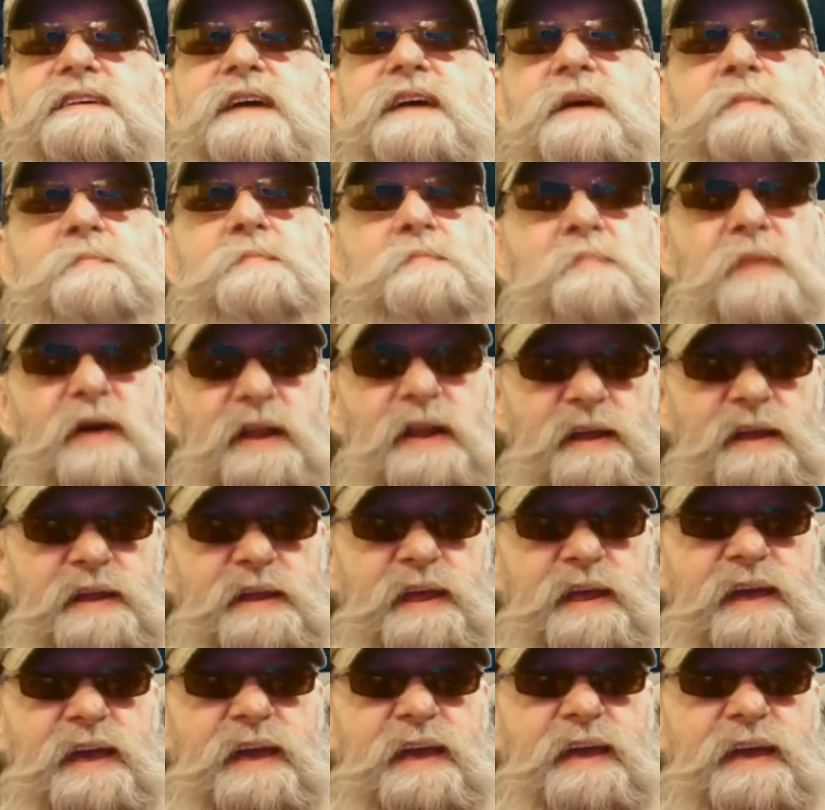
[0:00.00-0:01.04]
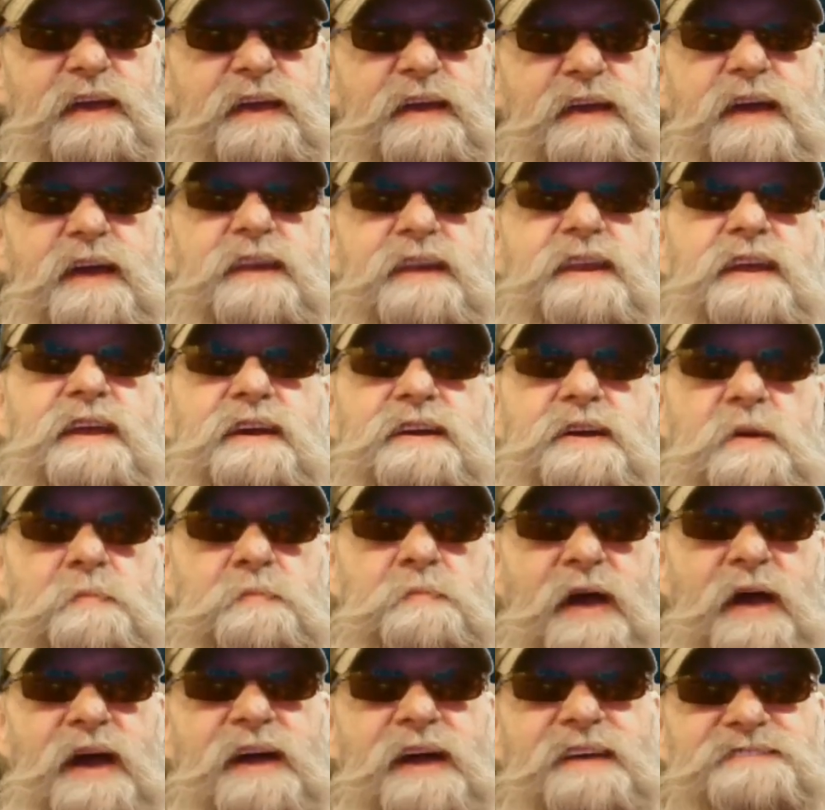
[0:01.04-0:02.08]
ability and the
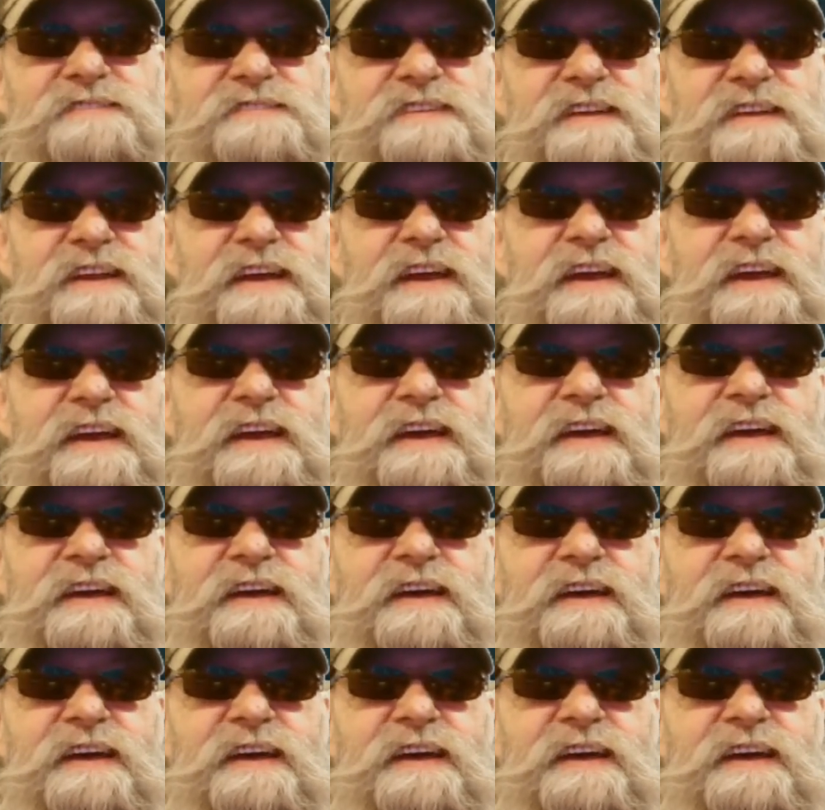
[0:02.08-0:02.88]
capacity